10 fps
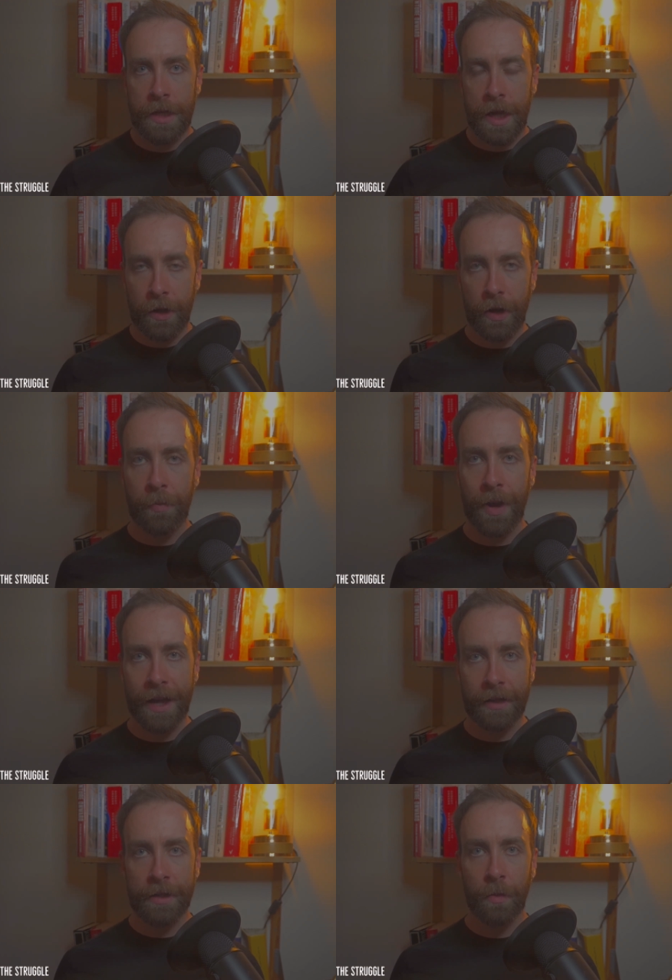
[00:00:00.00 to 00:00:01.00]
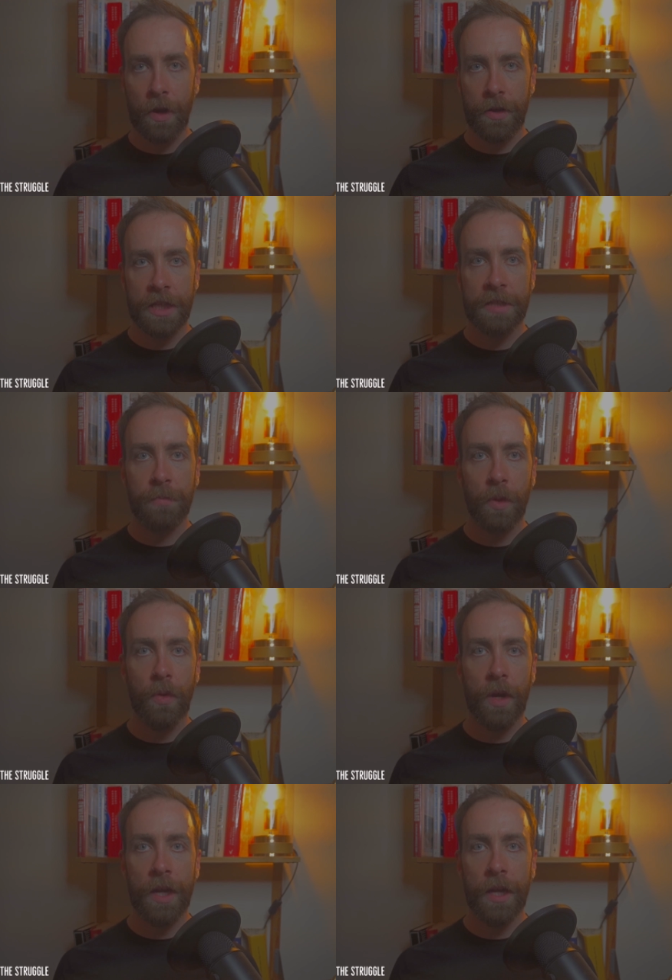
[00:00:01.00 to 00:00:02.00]
Another practice worth
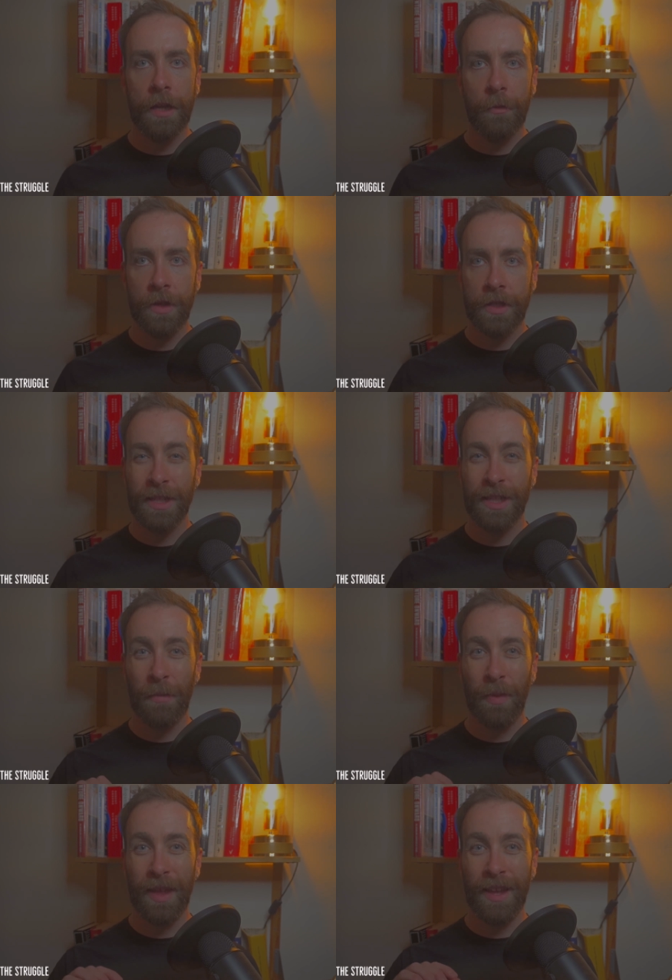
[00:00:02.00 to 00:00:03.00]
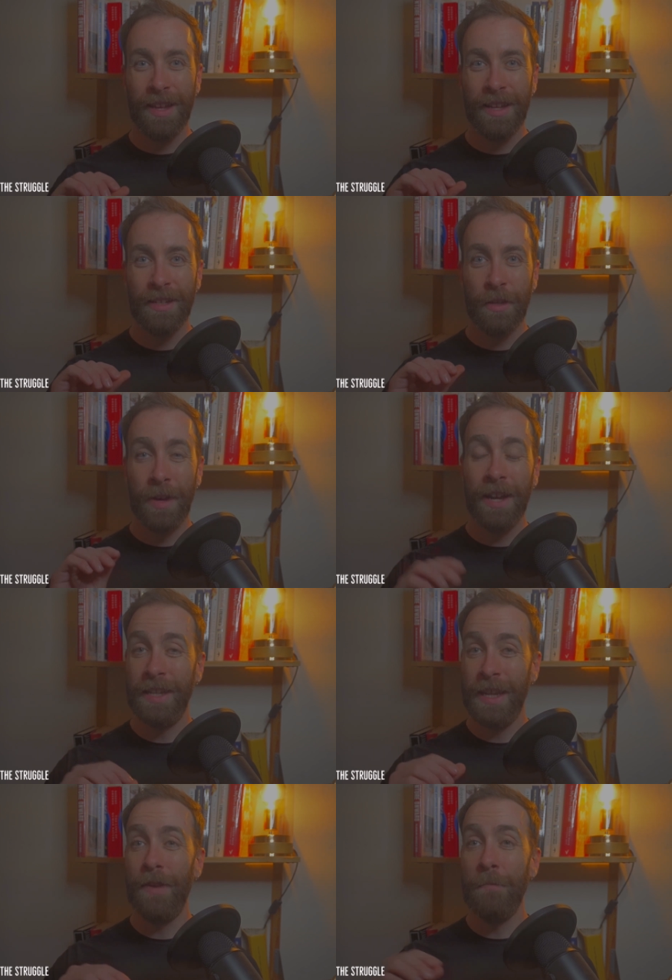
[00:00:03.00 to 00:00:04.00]
exploring, which is something to
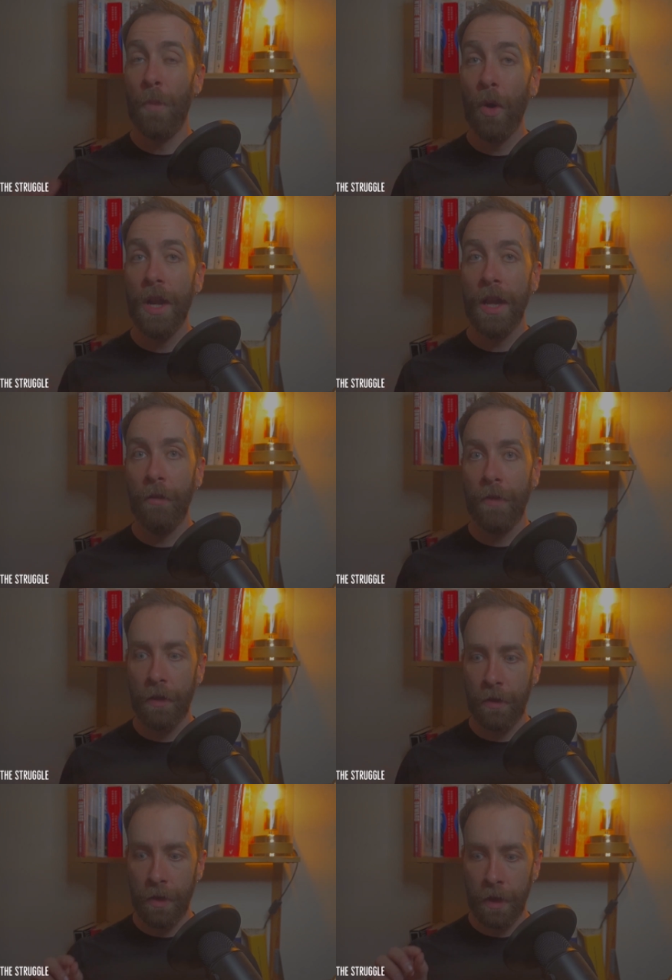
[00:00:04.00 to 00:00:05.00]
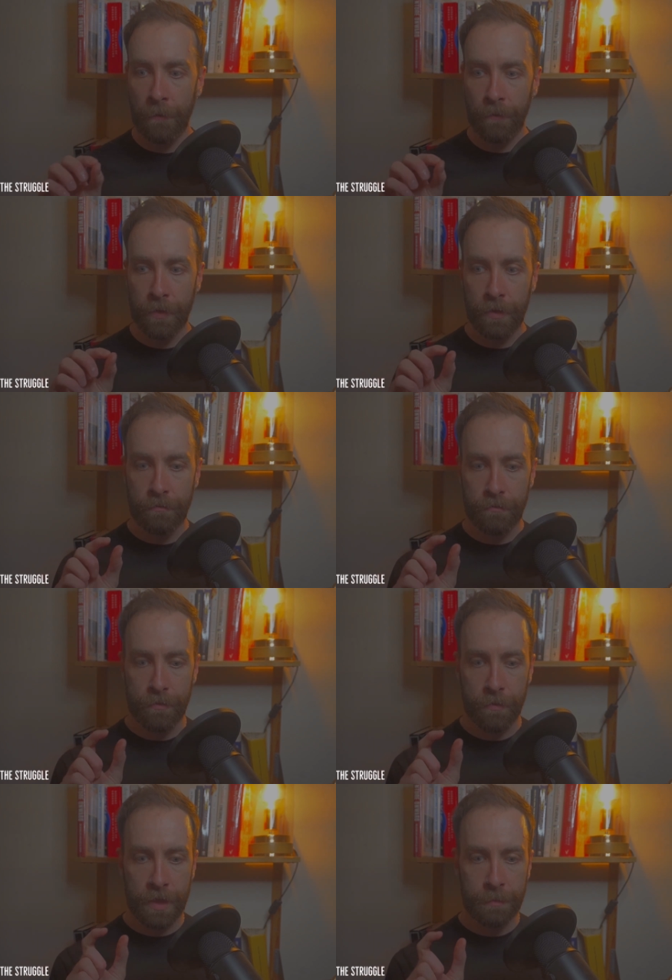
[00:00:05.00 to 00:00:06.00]
practice every morning rather than
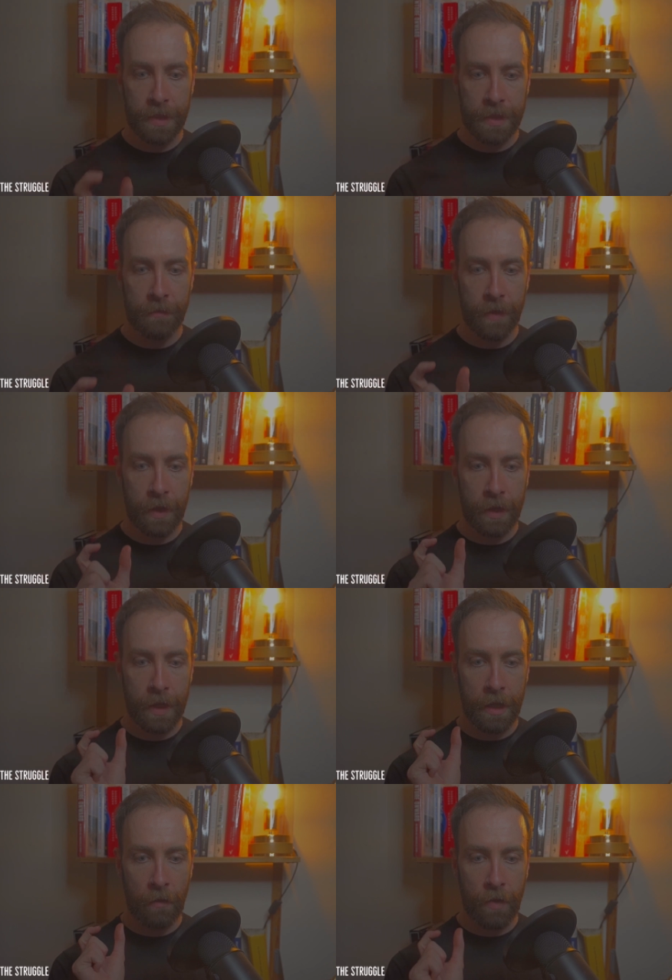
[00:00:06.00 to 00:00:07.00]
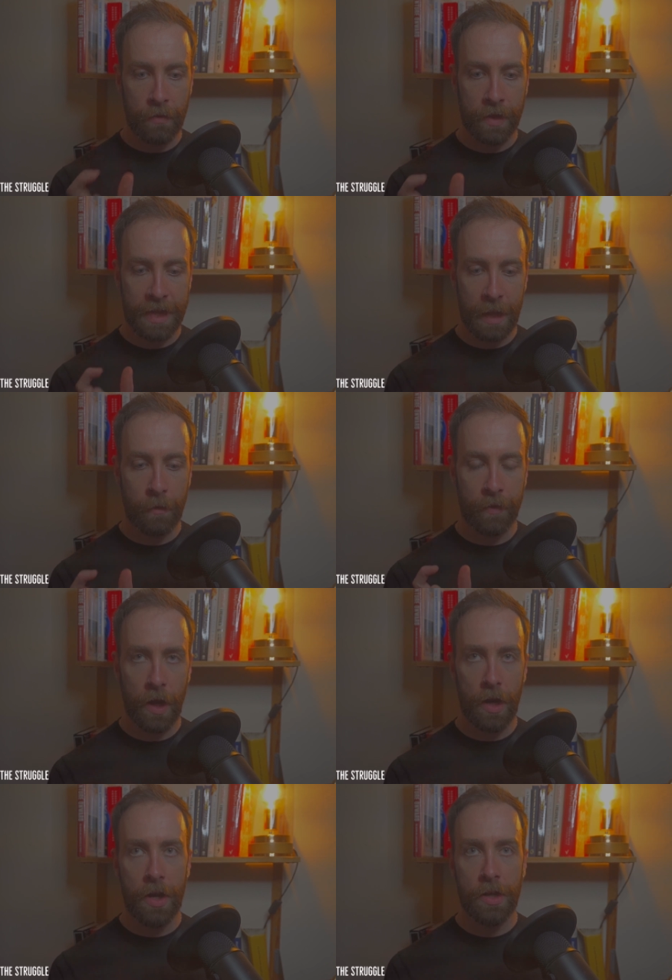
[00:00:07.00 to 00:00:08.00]
specifically around the time of an
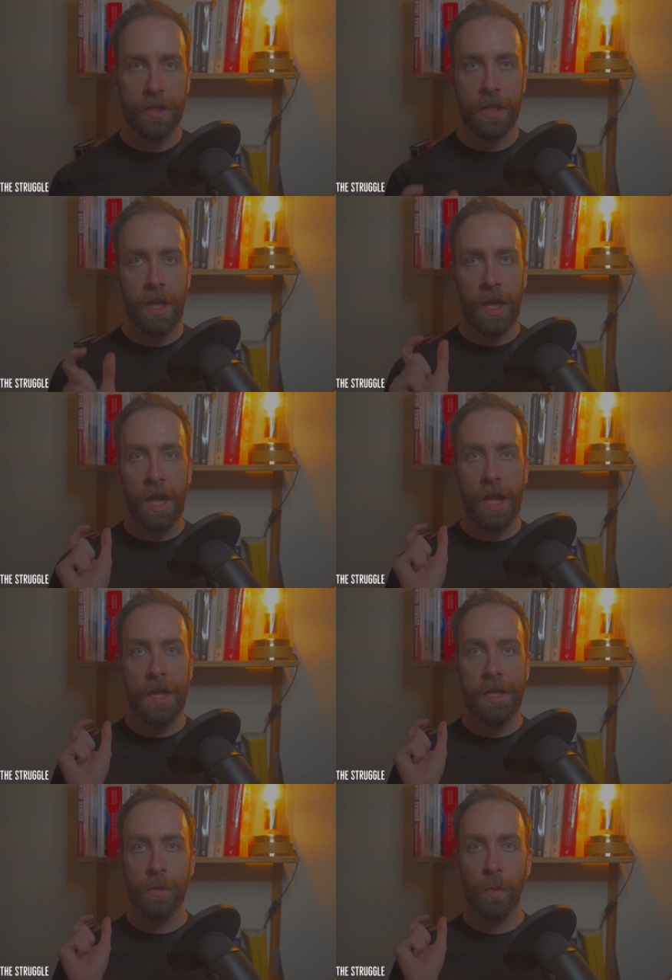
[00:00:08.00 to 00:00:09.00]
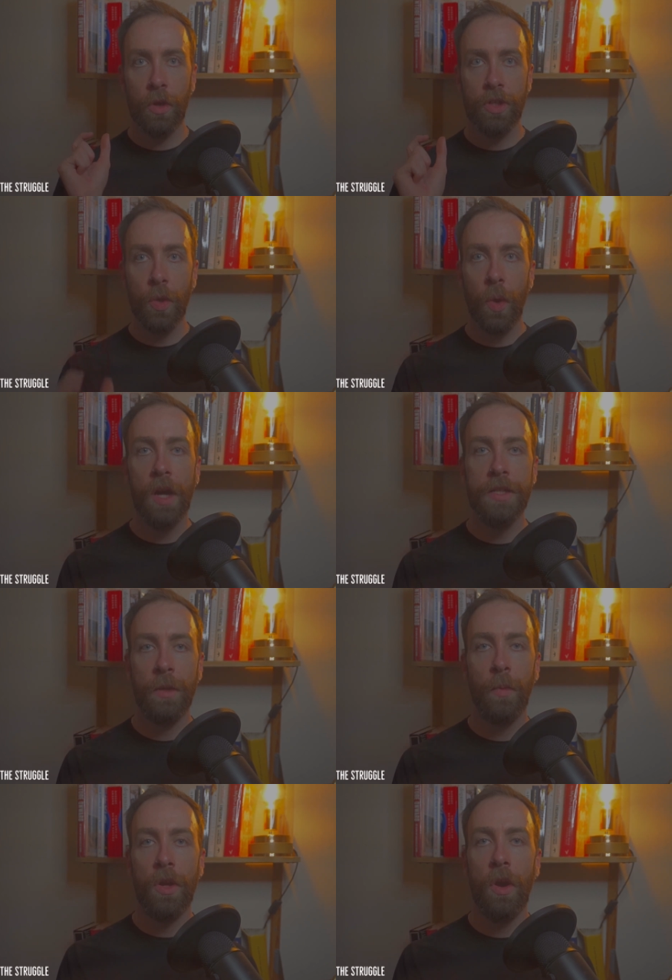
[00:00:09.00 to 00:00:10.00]
urge, is what Joe
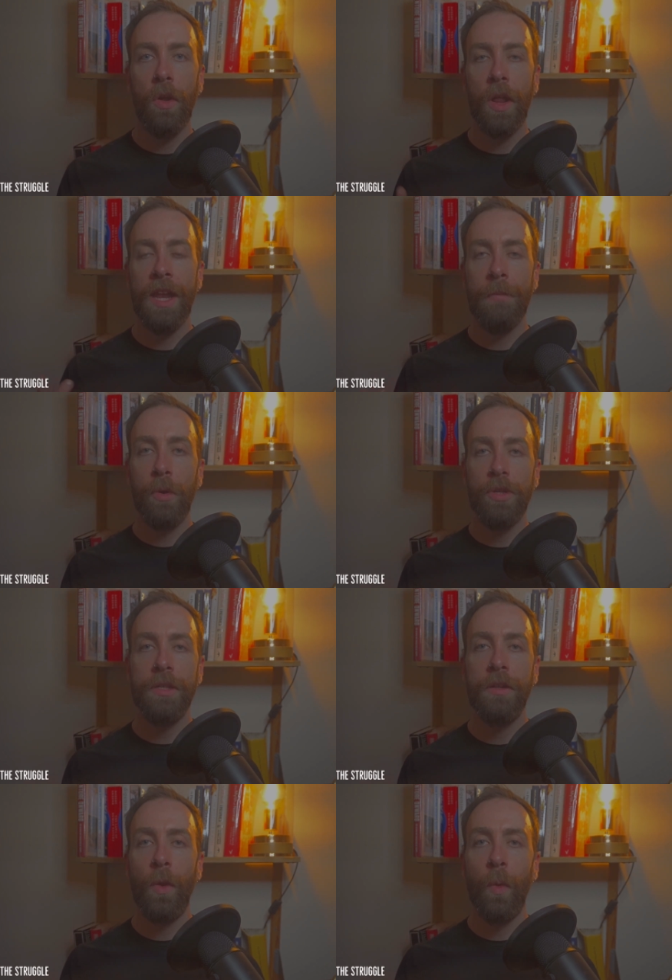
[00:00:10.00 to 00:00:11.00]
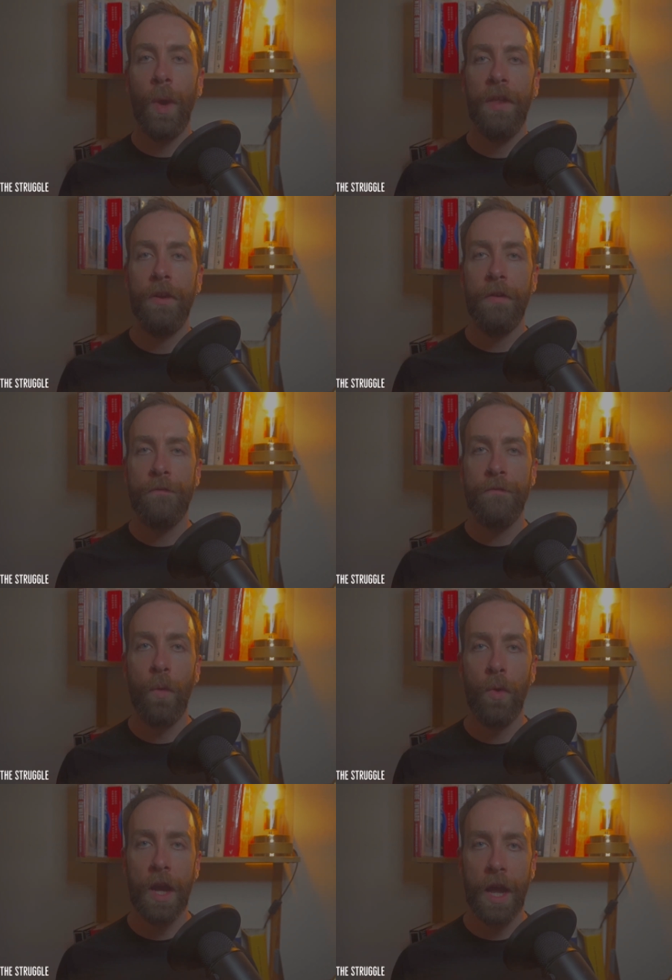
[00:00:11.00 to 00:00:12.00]
Hudson would call an emotional weather
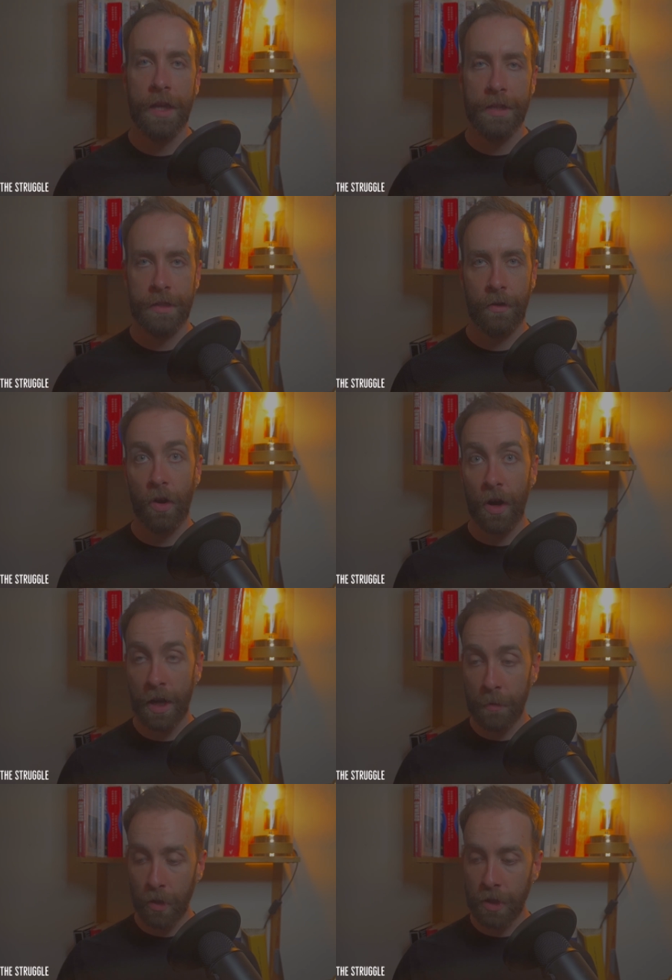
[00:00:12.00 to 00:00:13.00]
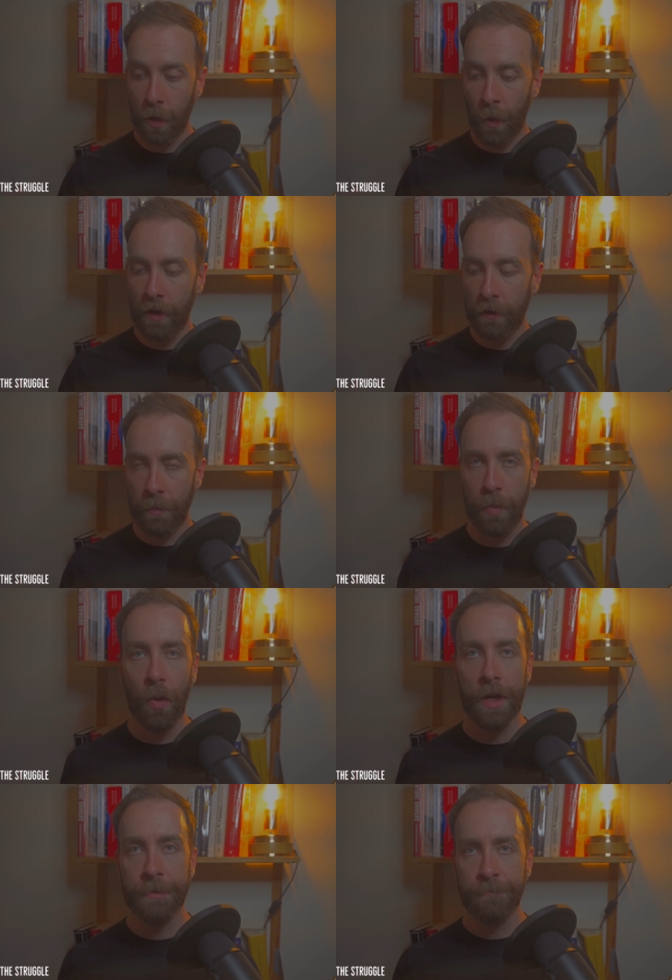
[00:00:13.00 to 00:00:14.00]
forecast or an emotional weather
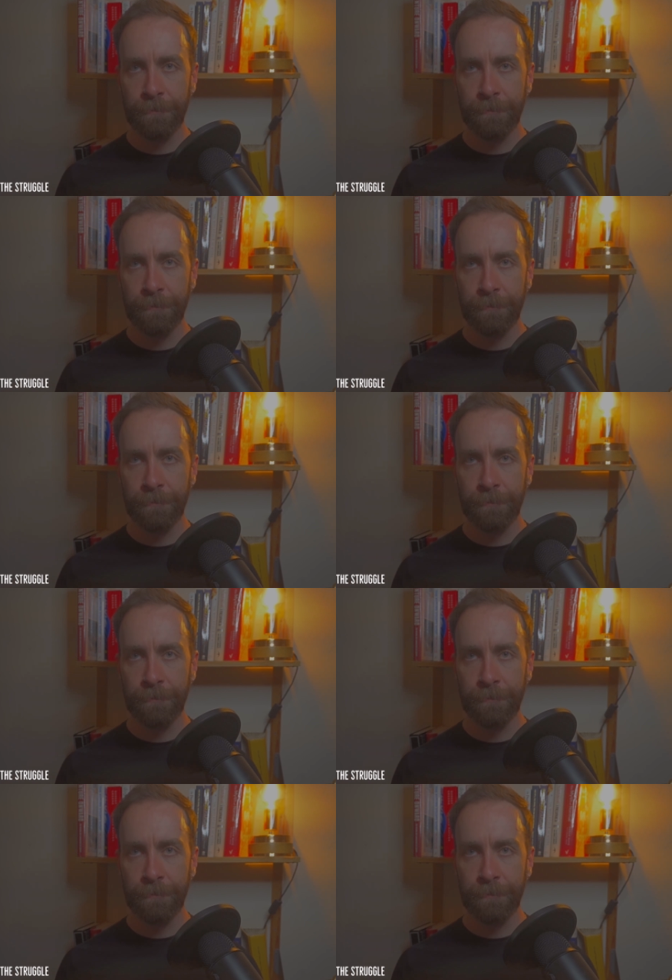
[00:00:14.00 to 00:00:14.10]
report.